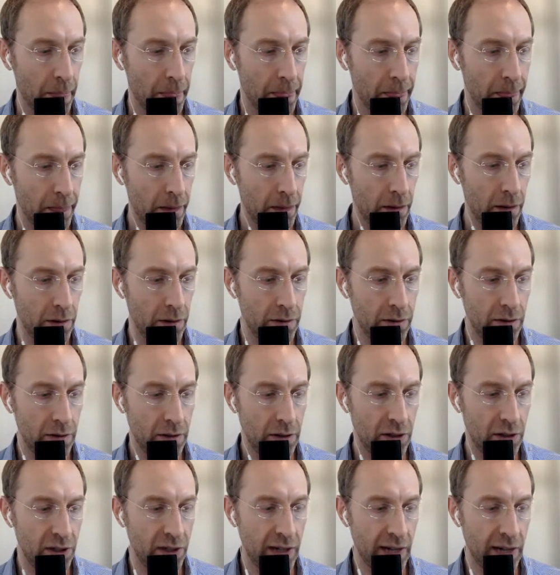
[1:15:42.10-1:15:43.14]
either in the
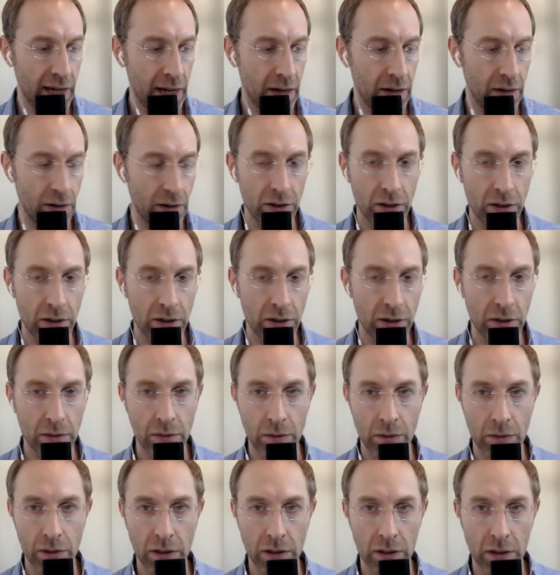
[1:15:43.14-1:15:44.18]
chat or someone
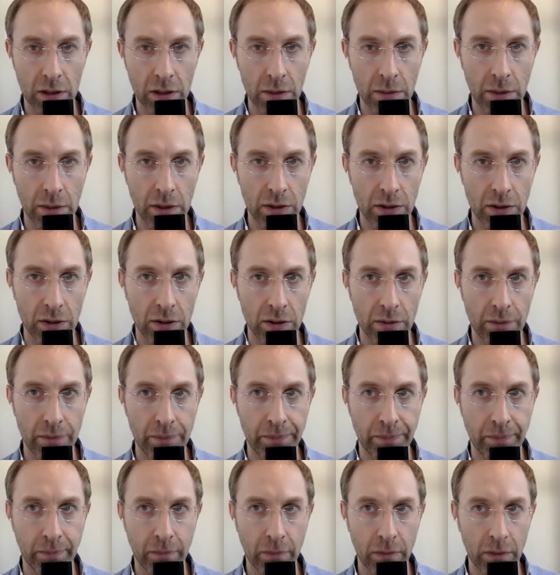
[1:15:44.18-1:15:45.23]
wants to come on Zoom
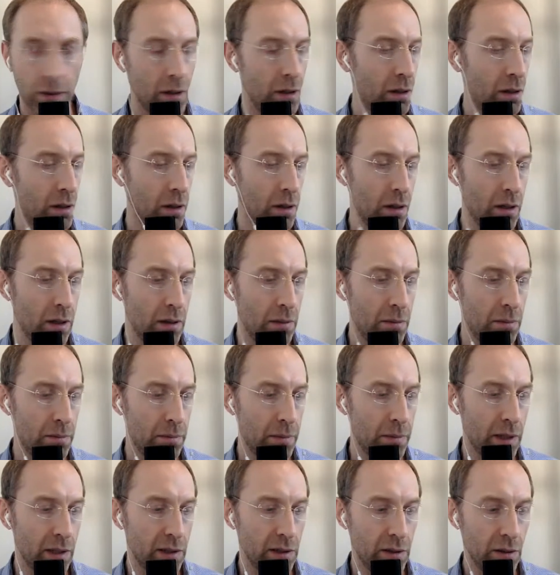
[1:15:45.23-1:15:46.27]

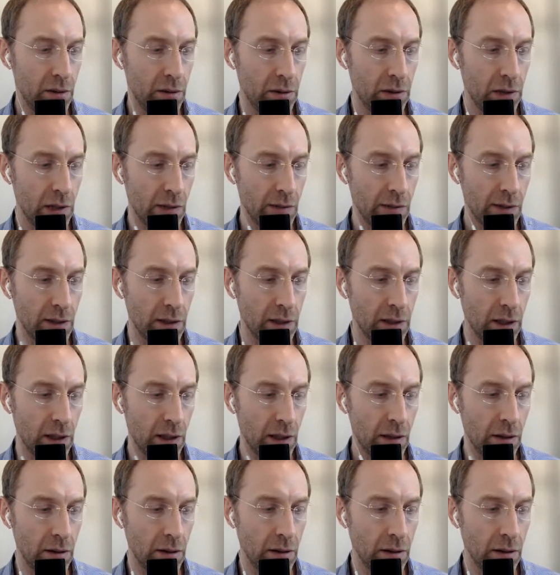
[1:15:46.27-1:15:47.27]
by 2:17,